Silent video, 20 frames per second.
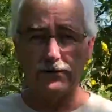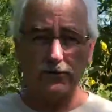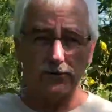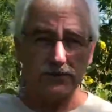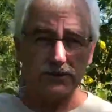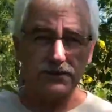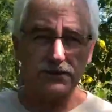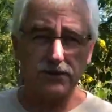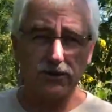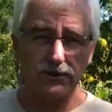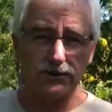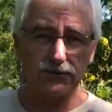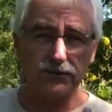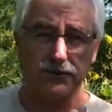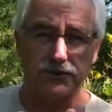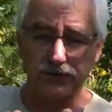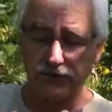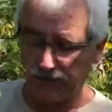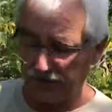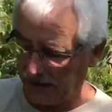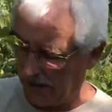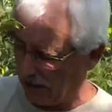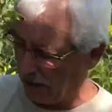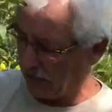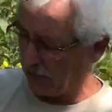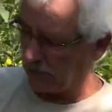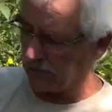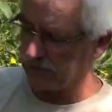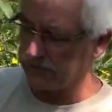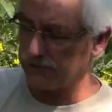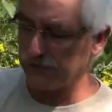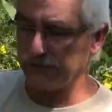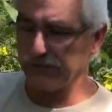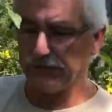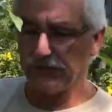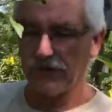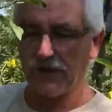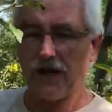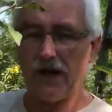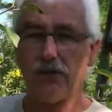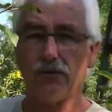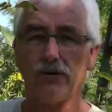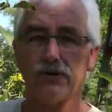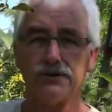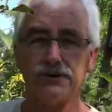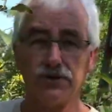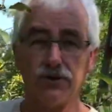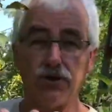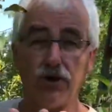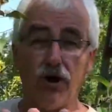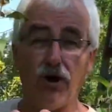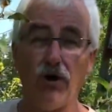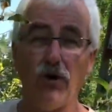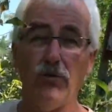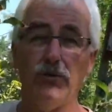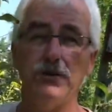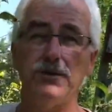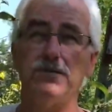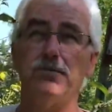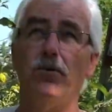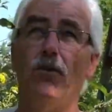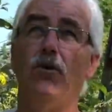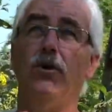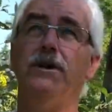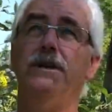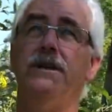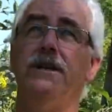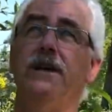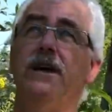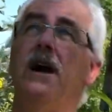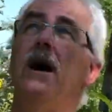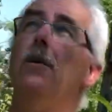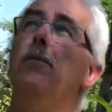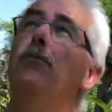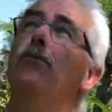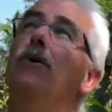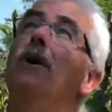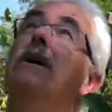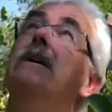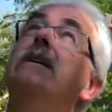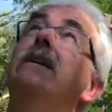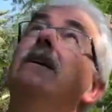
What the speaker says: It starts with the flower. So the flowers are always pointing upright,